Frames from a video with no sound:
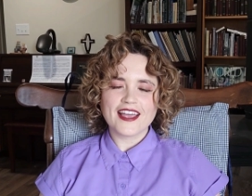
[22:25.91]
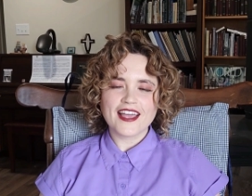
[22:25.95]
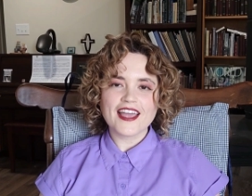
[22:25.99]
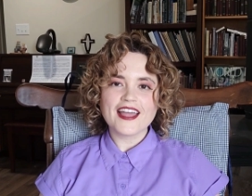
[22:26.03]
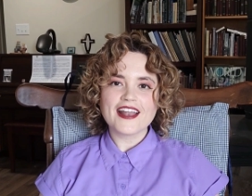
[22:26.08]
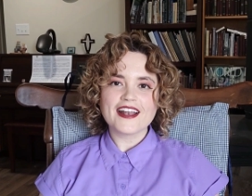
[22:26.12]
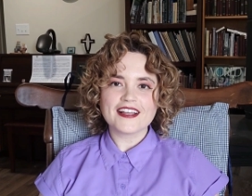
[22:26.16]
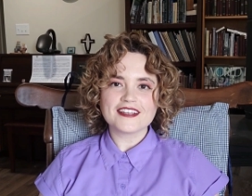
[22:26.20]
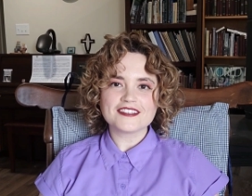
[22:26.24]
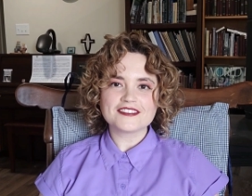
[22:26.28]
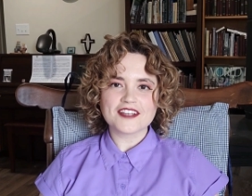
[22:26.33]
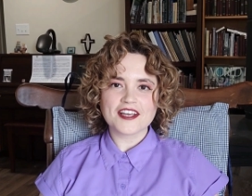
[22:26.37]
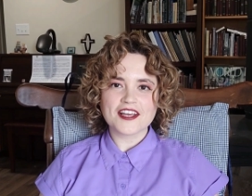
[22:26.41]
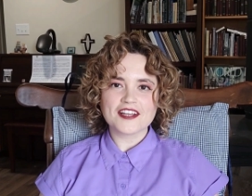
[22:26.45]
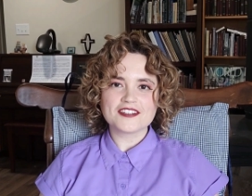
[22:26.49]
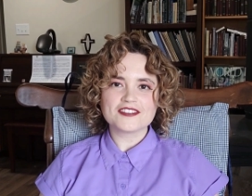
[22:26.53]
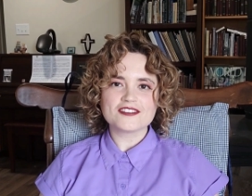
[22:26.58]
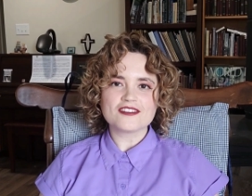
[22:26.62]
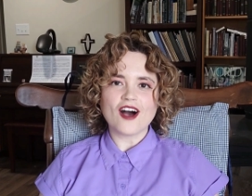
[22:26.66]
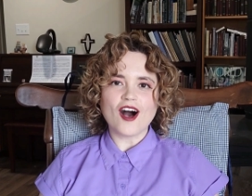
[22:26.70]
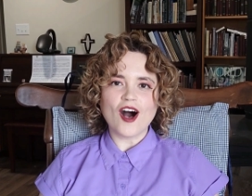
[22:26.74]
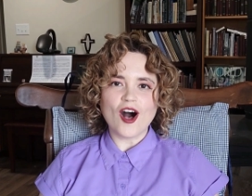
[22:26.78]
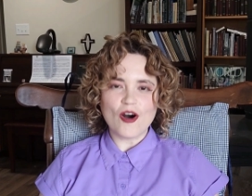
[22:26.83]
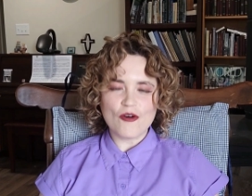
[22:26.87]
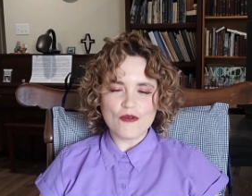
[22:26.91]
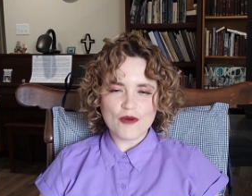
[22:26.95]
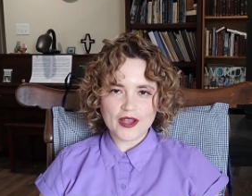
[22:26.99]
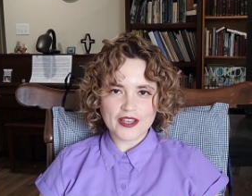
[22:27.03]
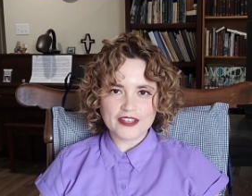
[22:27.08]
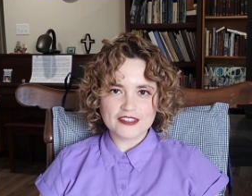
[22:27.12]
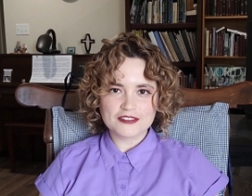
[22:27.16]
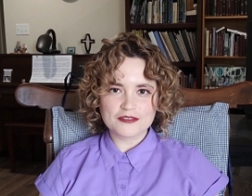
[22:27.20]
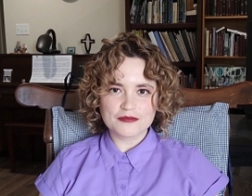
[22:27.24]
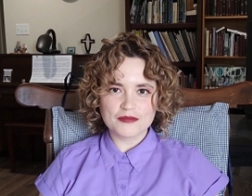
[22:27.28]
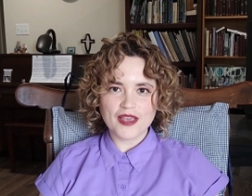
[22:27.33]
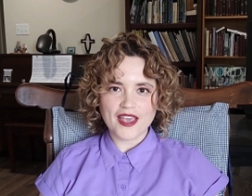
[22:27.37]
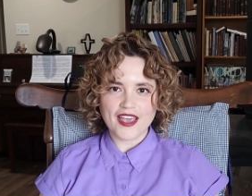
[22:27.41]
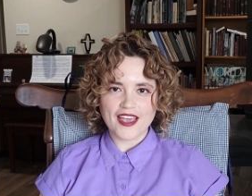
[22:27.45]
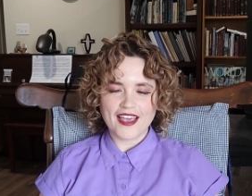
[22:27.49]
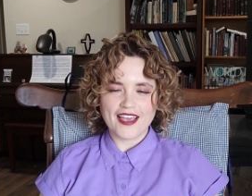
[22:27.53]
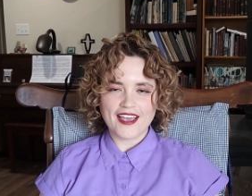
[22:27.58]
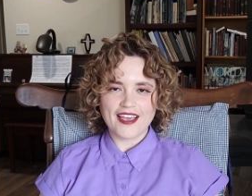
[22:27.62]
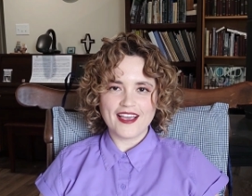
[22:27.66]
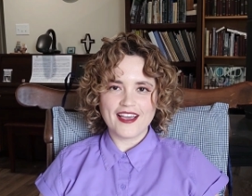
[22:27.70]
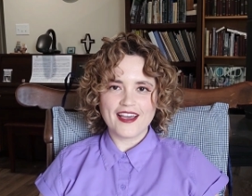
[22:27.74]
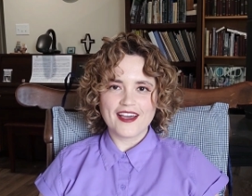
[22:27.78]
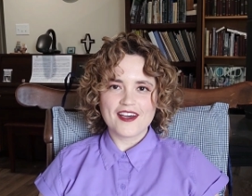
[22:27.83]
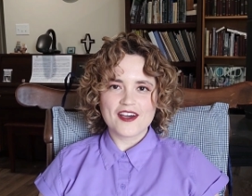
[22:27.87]
it isn't always
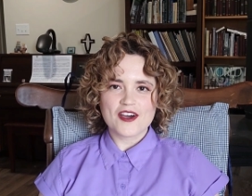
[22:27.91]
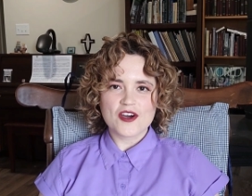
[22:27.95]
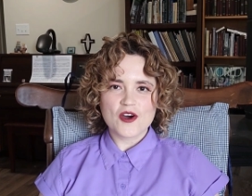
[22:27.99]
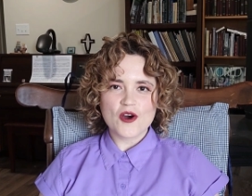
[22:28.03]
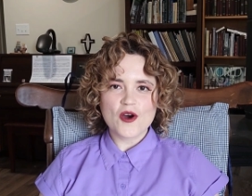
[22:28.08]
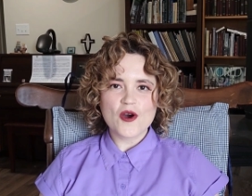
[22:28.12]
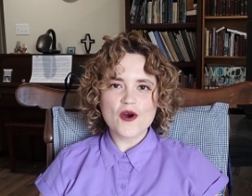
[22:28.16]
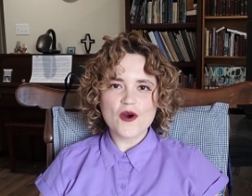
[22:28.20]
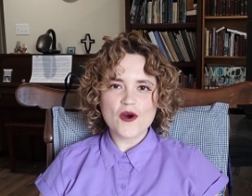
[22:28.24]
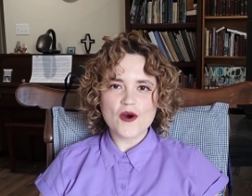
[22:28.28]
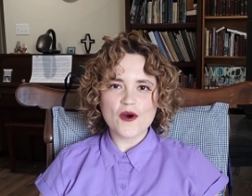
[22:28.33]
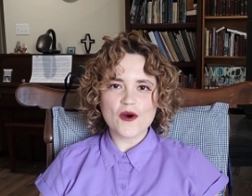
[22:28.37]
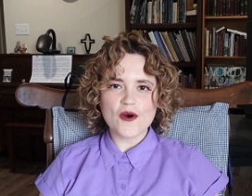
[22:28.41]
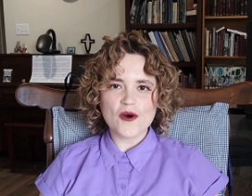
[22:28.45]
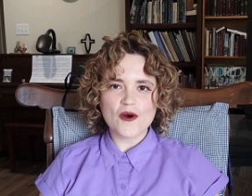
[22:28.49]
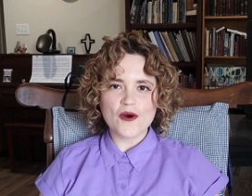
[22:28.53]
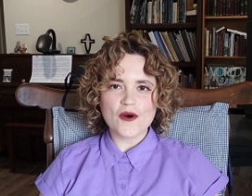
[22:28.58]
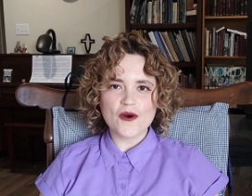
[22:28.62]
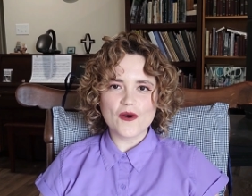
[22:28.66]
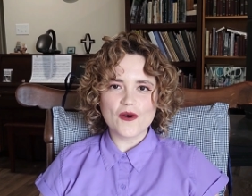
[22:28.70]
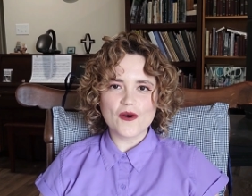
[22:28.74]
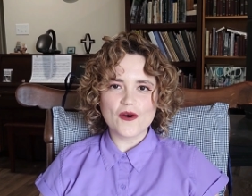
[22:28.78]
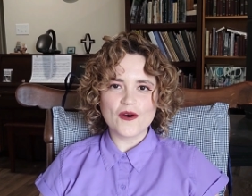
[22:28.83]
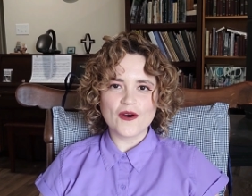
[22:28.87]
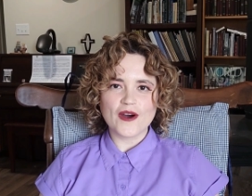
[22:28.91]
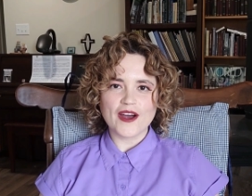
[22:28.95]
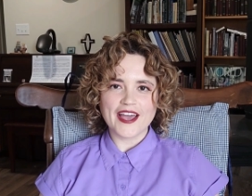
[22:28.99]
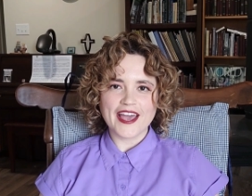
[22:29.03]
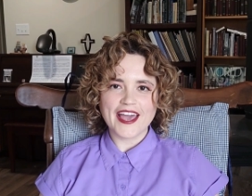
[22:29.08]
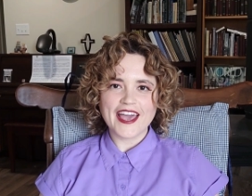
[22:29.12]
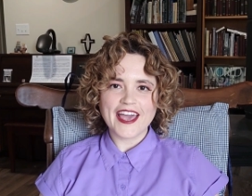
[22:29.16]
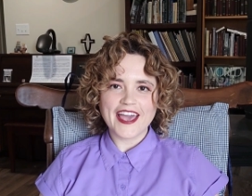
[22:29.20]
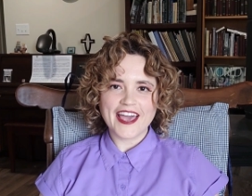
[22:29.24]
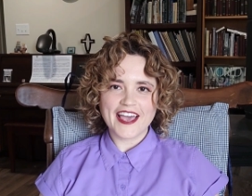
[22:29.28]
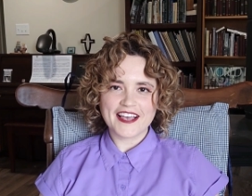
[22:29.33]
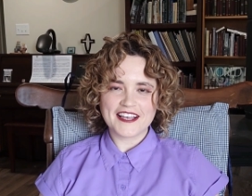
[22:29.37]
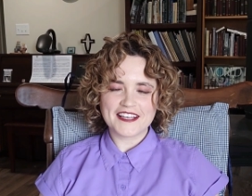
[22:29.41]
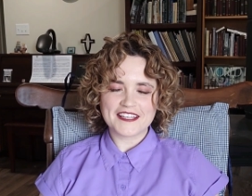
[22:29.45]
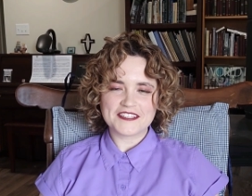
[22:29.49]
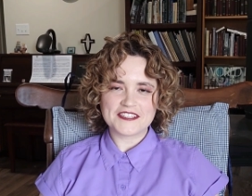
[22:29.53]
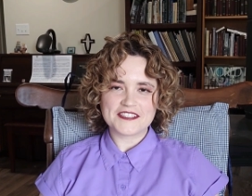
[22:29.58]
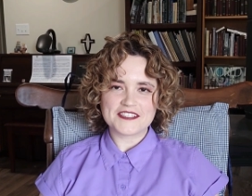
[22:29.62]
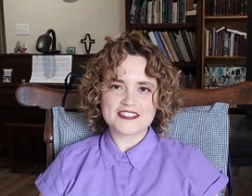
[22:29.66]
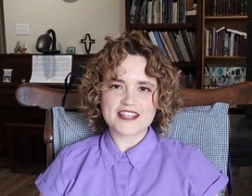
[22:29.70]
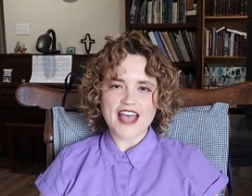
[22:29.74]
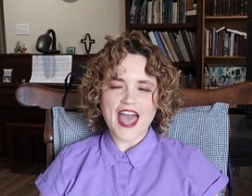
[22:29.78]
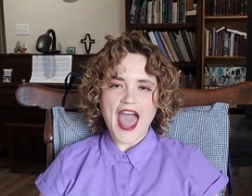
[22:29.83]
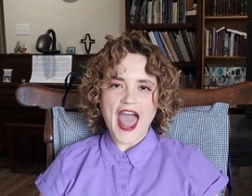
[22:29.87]
me who
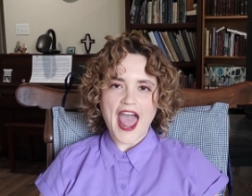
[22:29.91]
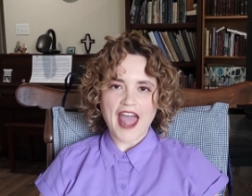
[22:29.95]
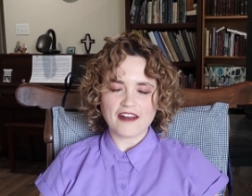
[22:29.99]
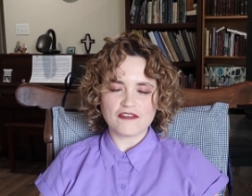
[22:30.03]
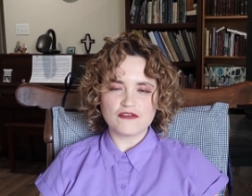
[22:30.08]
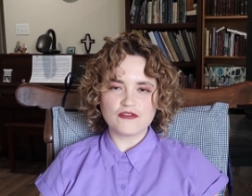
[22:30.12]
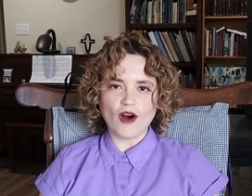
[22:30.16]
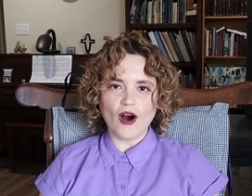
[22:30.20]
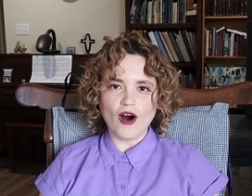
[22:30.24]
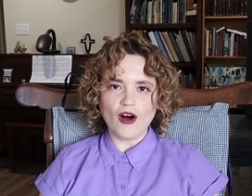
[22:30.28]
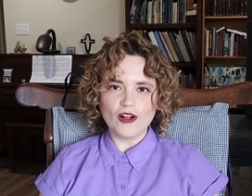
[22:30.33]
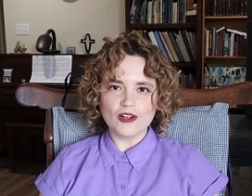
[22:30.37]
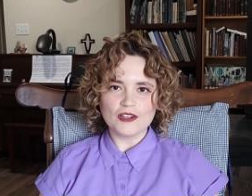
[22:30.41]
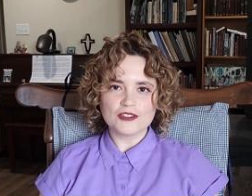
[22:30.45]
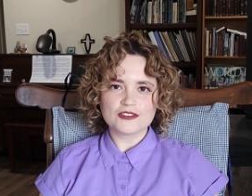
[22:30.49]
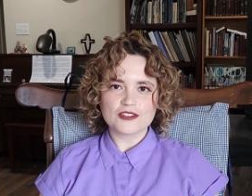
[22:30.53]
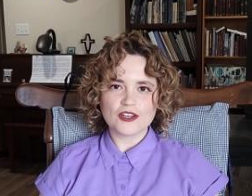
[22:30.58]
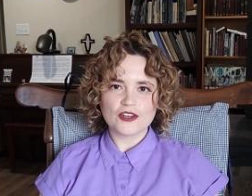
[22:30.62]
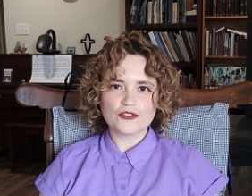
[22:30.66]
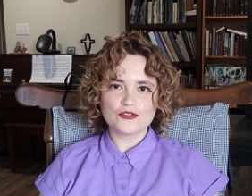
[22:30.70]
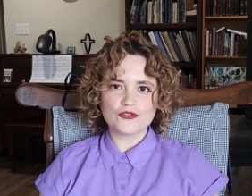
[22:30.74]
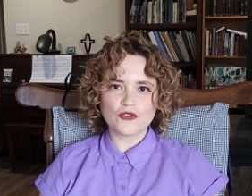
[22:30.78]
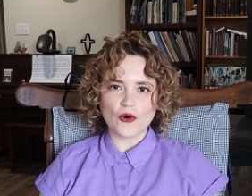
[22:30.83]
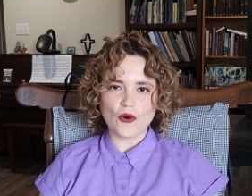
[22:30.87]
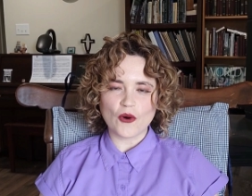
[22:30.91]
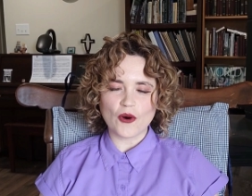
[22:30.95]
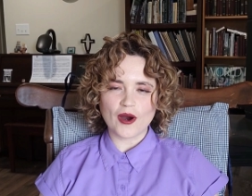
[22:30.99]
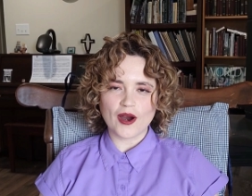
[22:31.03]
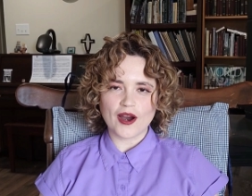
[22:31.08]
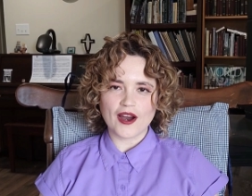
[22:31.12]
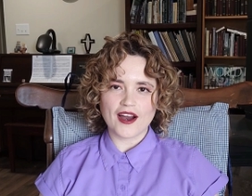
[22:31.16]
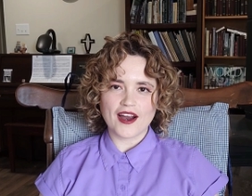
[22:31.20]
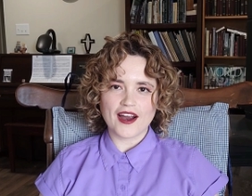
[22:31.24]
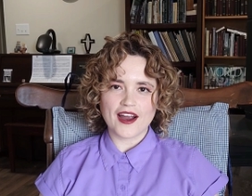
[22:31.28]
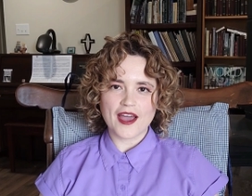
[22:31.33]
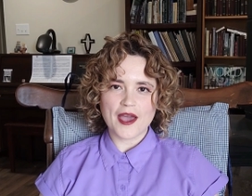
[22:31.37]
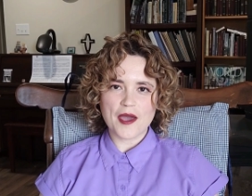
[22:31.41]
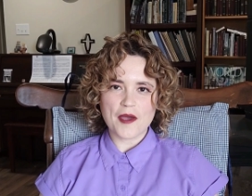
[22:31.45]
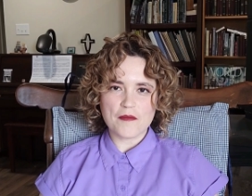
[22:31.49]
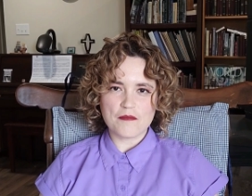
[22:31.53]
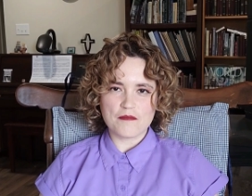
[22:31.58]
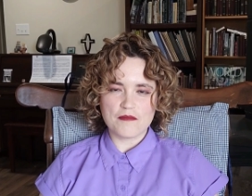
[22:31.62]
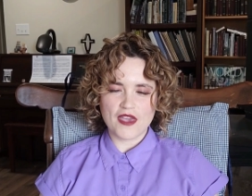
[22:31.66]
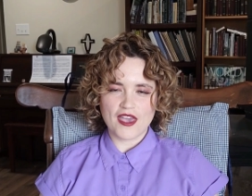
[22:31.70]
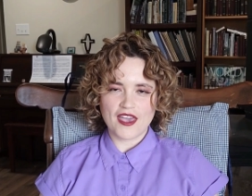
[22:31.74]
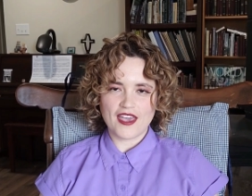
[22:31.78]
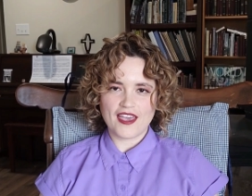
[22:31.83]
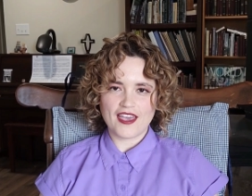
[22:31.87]
is at fault for
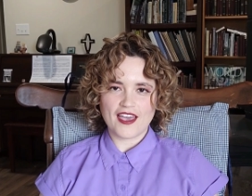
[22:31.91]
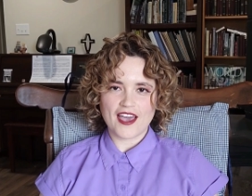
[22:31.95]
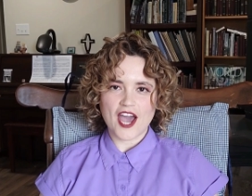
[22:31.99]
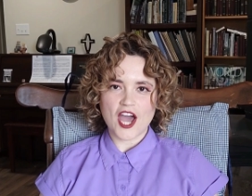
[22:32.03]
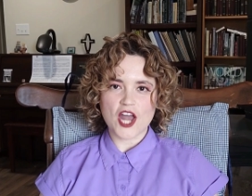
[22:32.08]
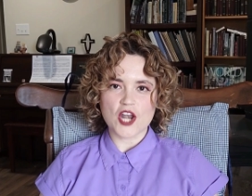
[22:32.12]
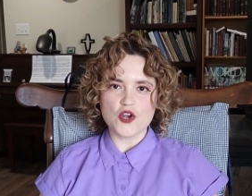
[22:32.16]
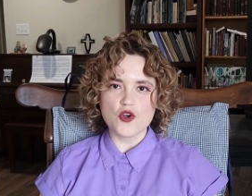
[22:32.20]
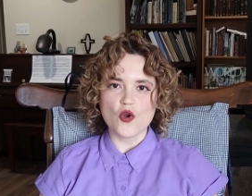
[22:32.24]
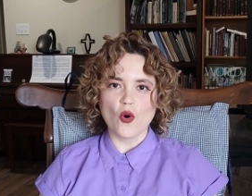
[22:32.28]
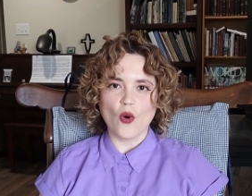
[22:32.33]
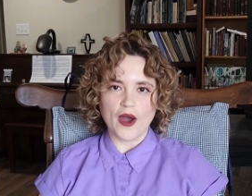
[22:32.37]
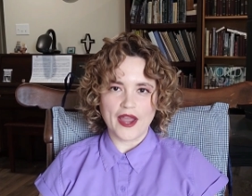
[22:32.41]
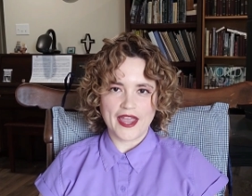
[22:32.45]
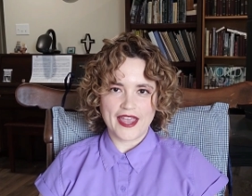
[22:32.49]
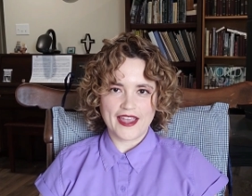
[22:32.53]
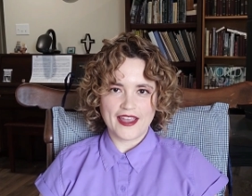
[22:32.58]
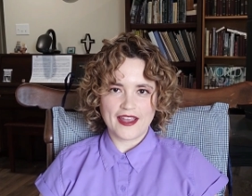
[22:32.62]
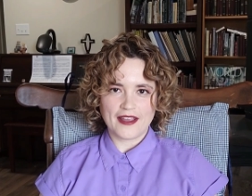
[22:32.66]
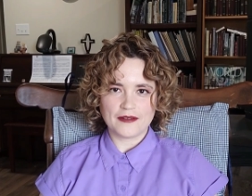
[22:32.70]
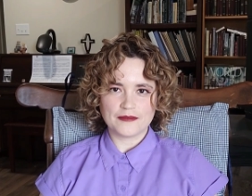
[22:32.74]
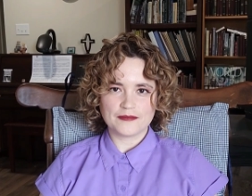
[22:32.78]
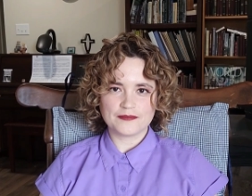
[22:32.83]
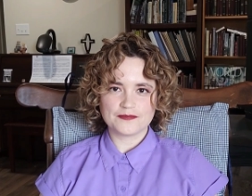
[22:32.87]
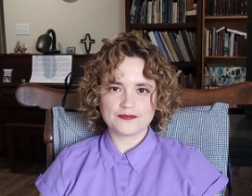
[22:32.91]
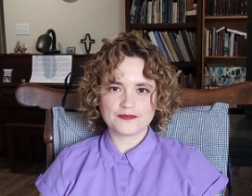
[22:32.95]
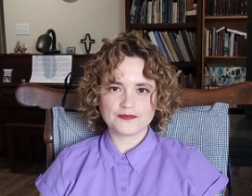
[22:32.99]
being annoying.